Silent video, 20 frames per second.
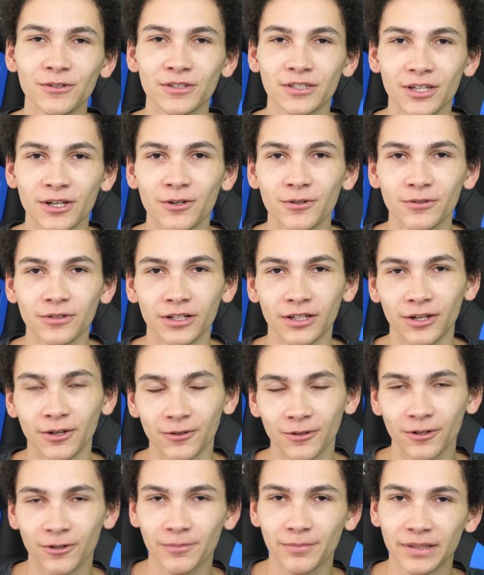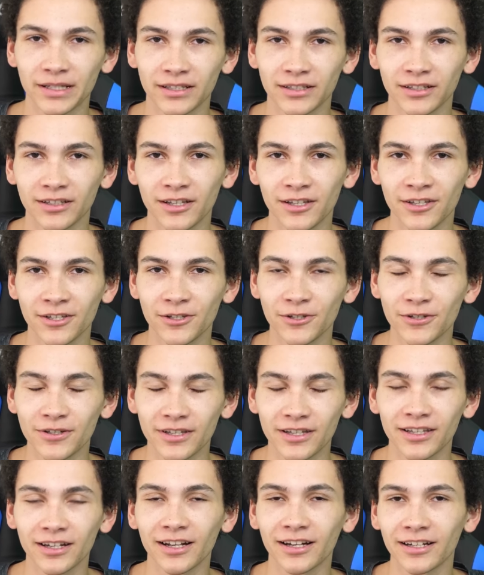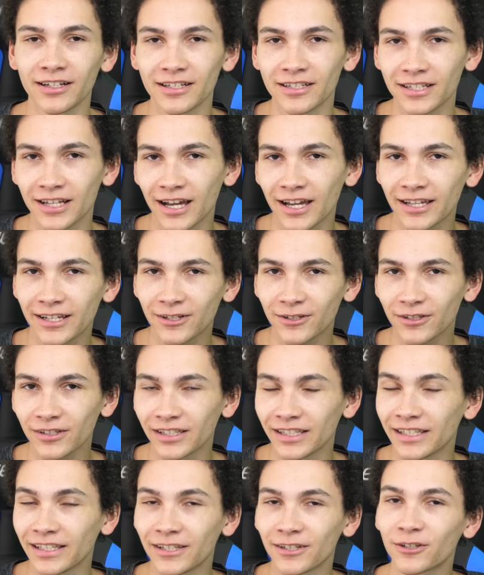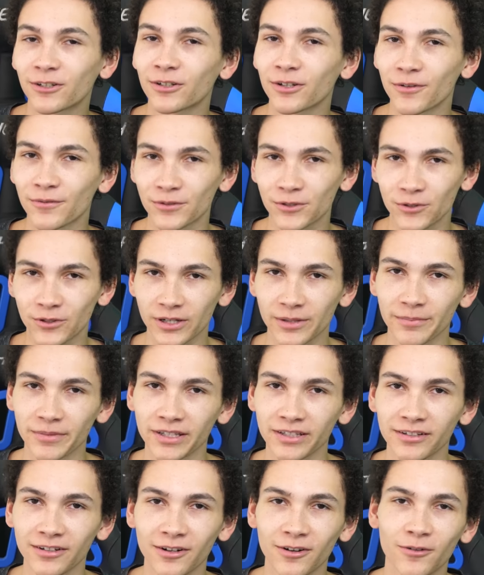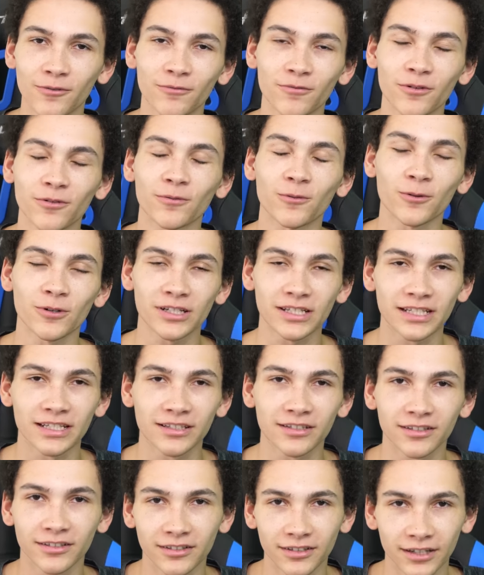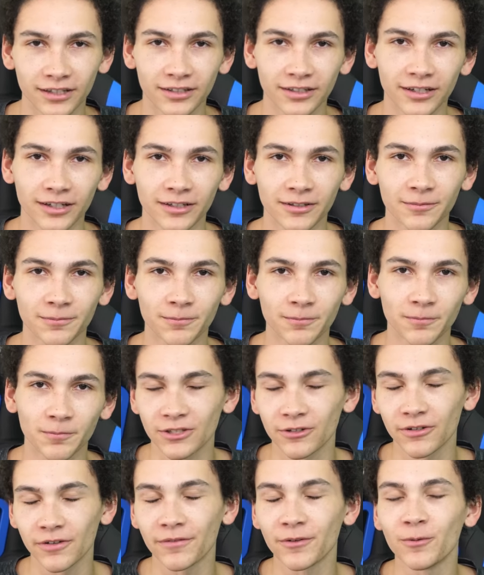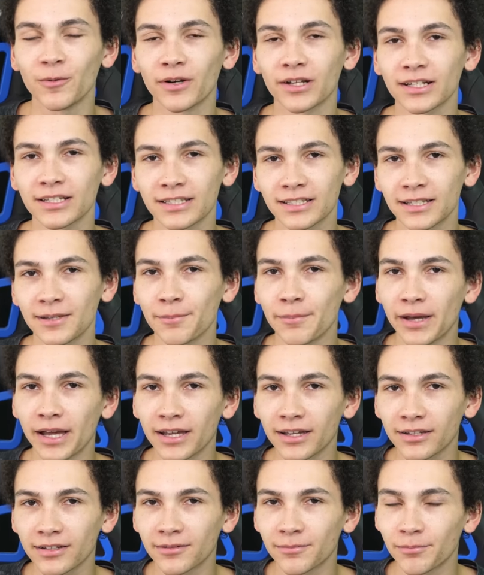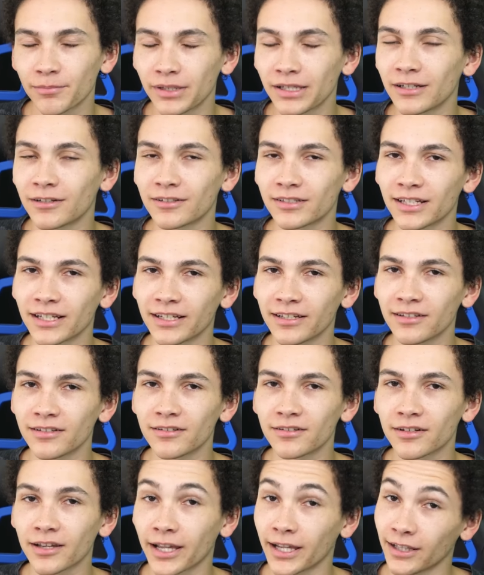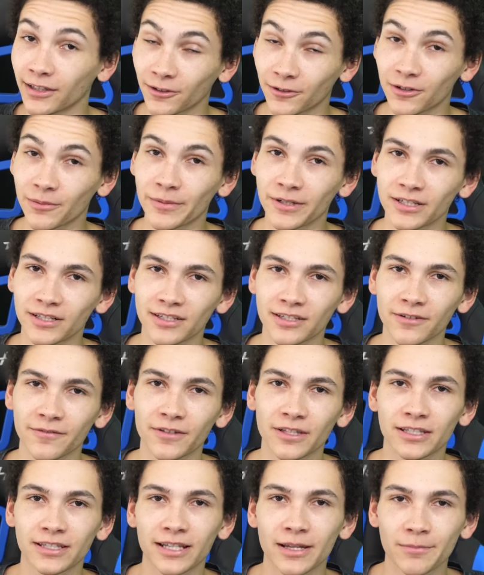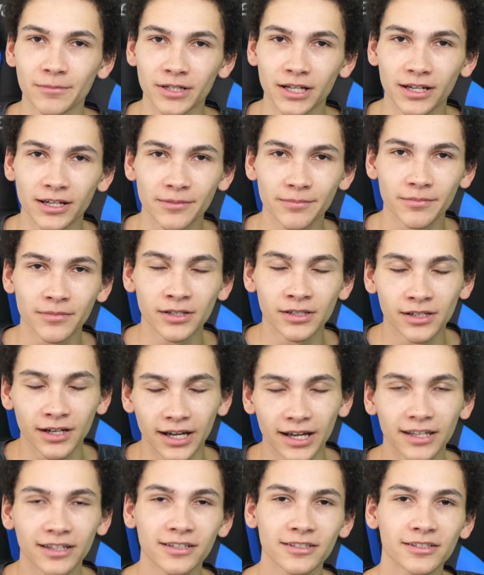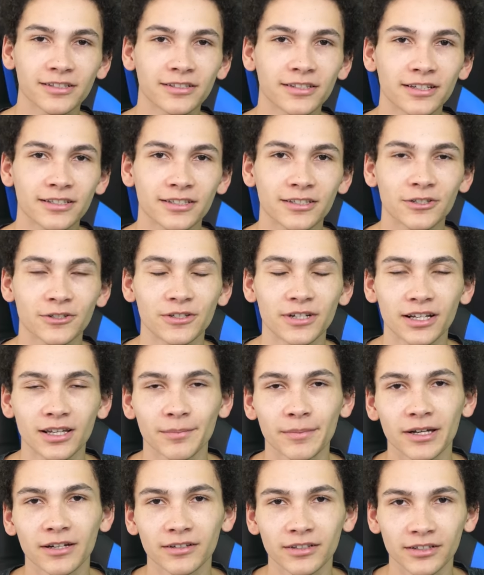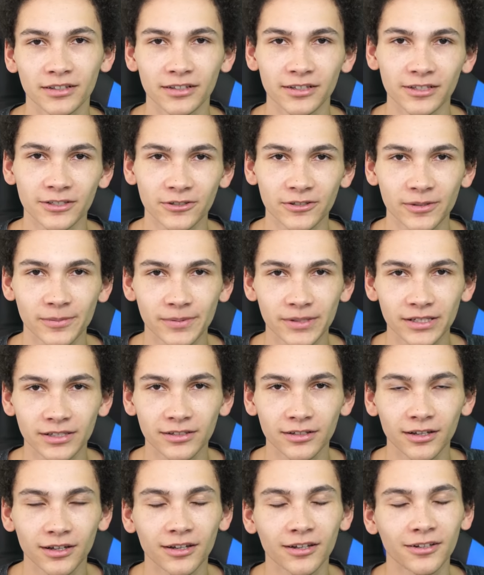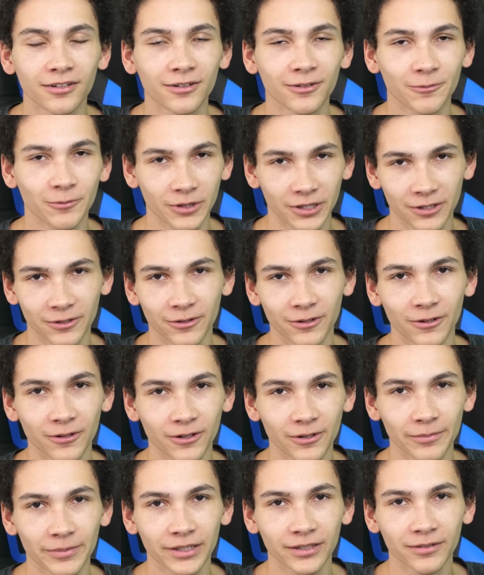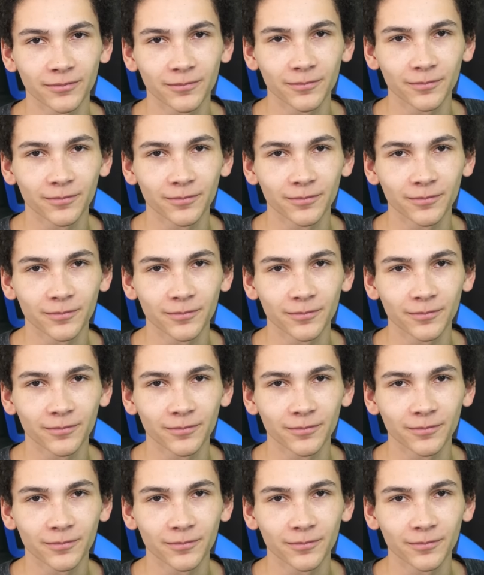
use code GOHERPING, you can get an entire year of streaming for $14.99. So if you want to sit back, be entertained, and learn a bunch of stuff at the same time, I highly suggest you check them out in the description with code GOHERPING.